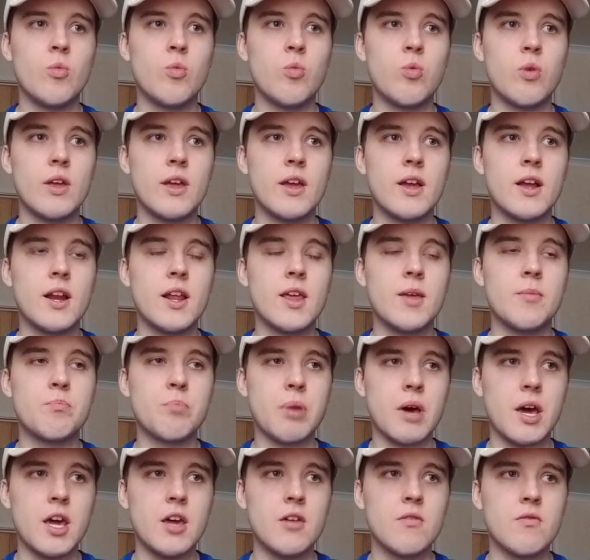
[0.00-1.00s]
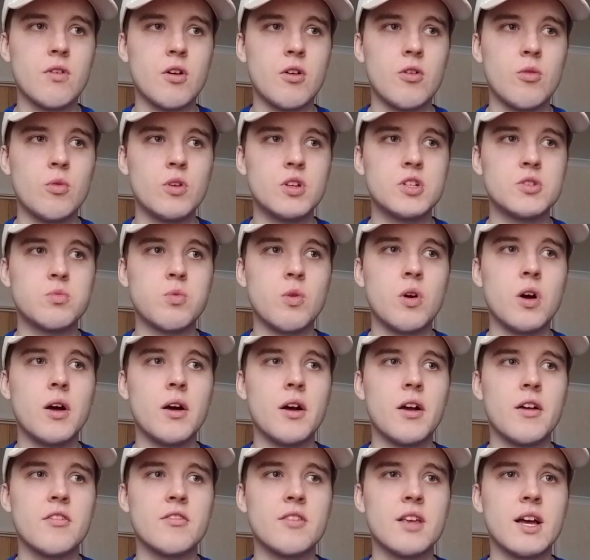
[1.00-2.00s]
weekly payroll, which
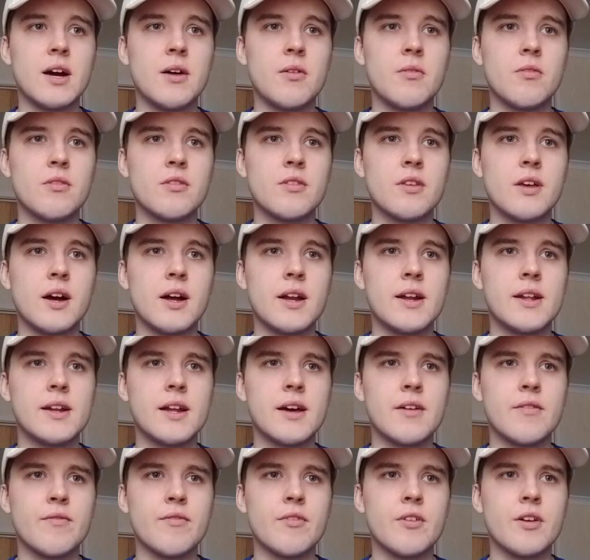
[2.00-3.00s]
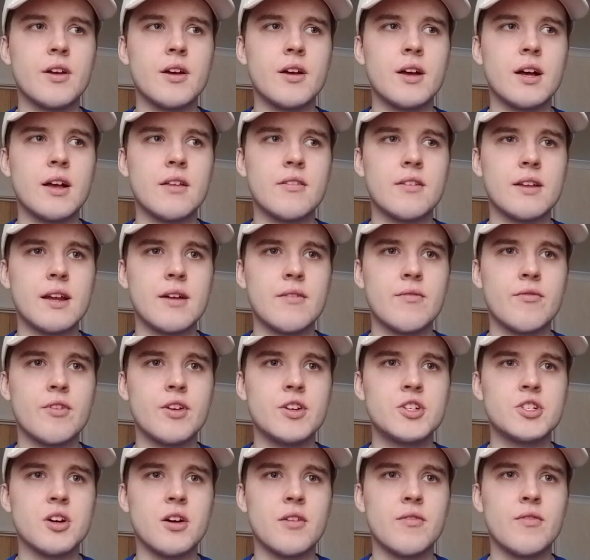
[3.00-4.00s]
works out as an
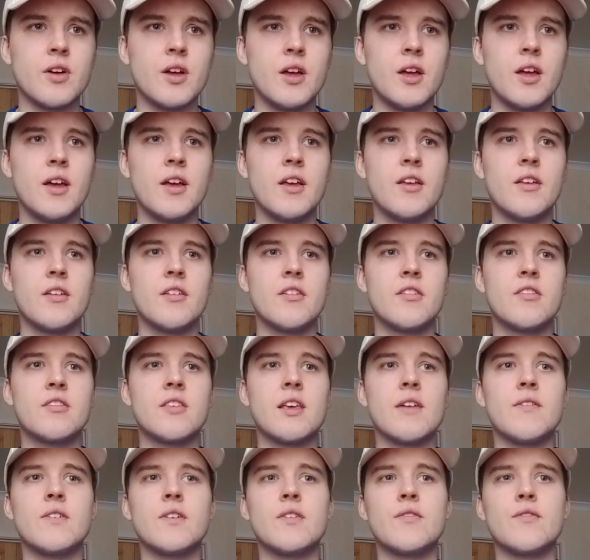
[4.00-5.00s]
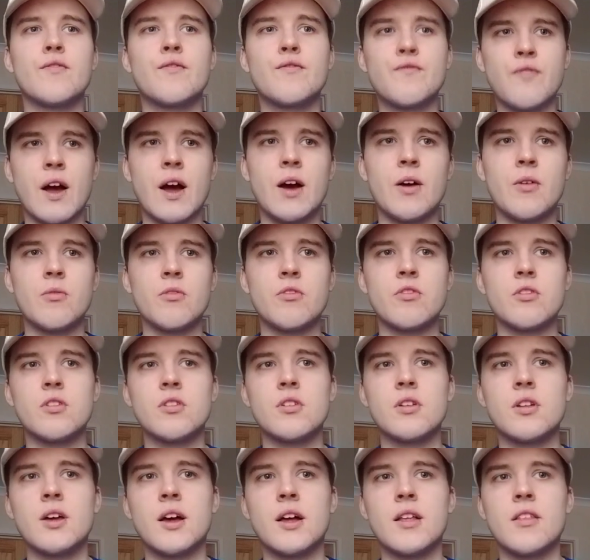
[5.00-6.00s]
average of
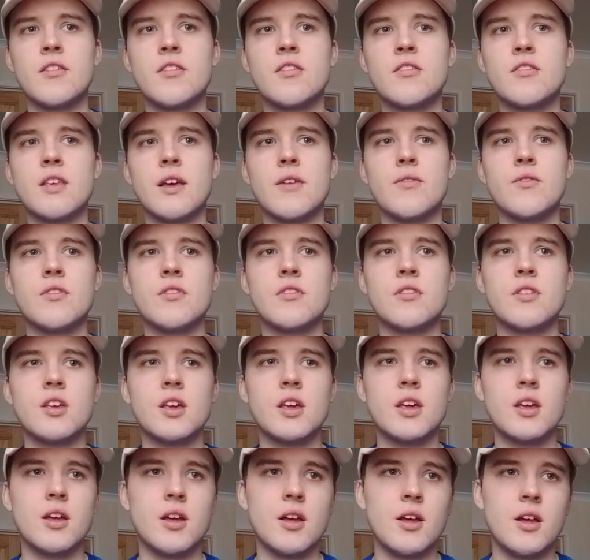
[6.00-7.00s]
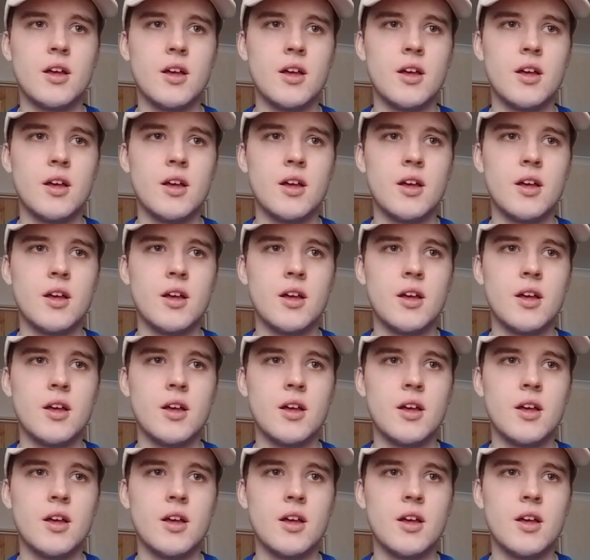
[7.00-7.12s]
£7,070